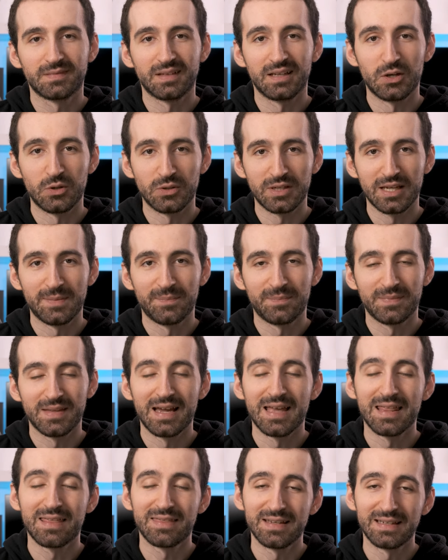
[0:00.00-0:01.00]
Okay,
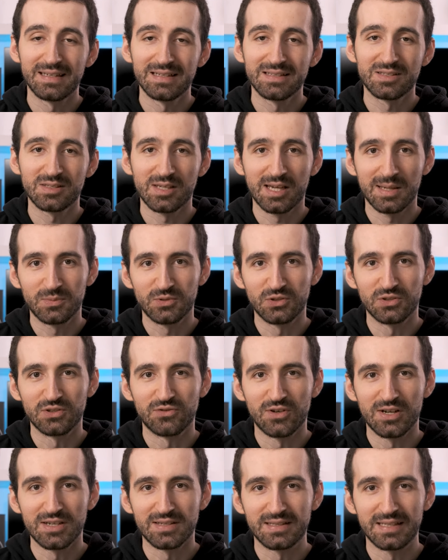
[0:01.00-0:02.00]
I think it's time to
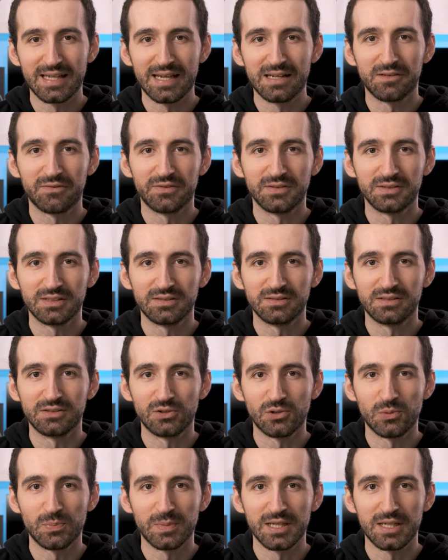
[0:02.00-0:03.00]
address the elephant in the
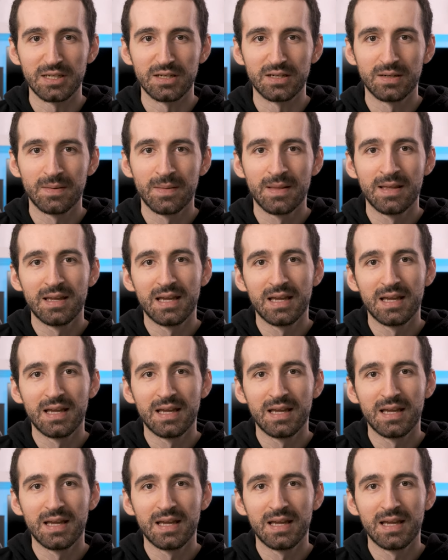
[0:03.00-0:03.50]
room here.